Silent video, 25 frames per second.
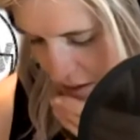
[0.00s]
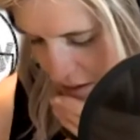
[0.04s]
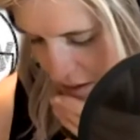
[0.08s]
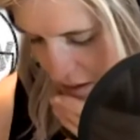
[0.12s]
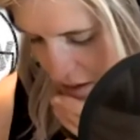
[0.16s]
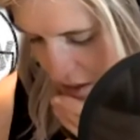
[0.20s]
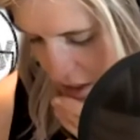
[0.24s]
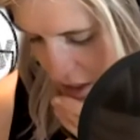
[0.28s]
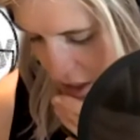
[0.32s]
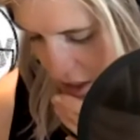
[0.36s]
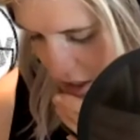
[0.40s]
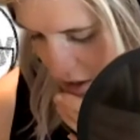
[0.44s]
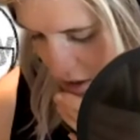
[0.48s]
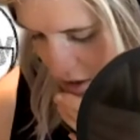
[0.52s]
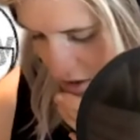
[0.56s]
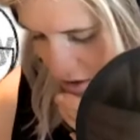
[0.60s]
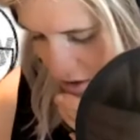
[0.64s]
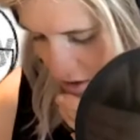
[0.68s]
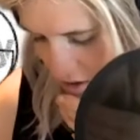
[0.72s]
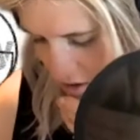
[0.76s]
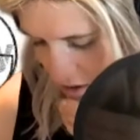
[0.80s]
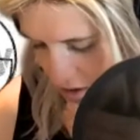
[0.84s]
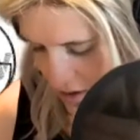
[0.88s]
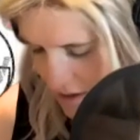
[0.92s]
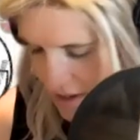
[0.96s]
do
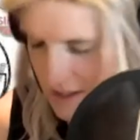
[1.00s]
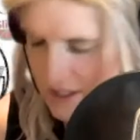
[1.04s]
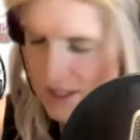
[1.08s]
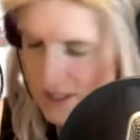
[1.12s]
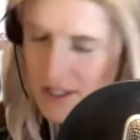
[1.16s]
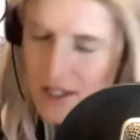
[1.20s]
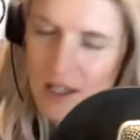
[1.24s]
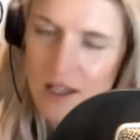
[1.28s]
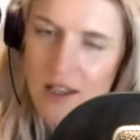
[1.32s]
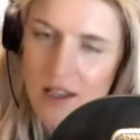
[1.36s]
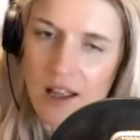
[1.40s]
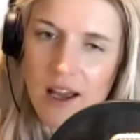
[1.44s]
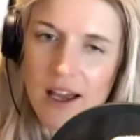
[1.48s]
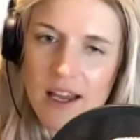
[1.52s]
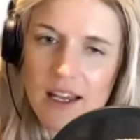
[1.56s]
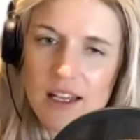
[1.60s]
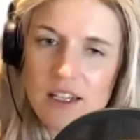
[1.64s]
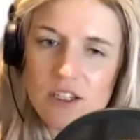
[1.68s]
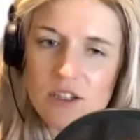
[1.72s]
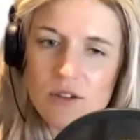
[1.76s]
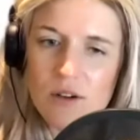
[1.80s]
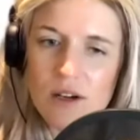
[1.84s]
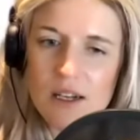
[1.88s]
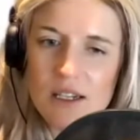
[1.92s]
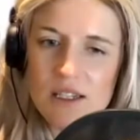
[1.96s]
you like
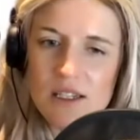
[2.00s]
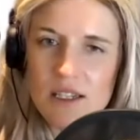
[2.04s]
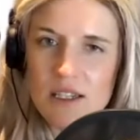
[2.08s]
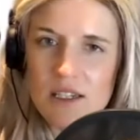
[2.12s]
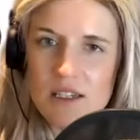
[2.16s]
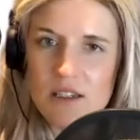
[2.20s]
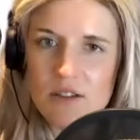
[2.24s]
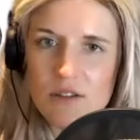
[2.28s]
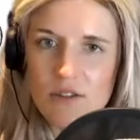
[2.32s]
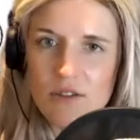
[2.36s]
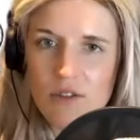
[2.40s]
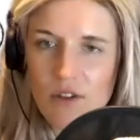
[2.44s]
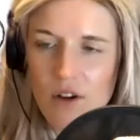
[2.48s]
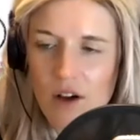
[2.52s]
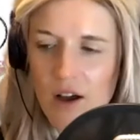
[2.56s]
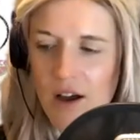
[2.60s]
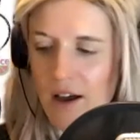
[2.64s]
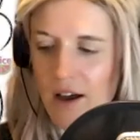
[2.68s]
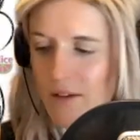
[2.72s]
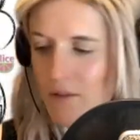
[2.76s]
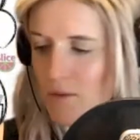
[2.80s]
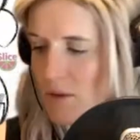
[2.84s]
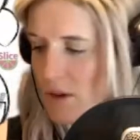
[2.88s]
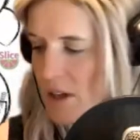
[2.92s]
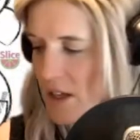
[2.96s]
to
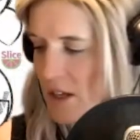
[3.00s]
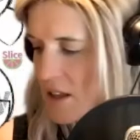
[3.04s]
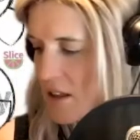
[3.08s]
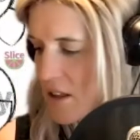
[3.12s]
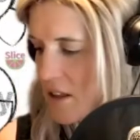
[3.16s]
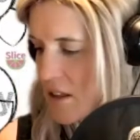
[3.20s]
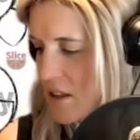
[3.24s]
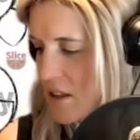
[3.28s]
identify with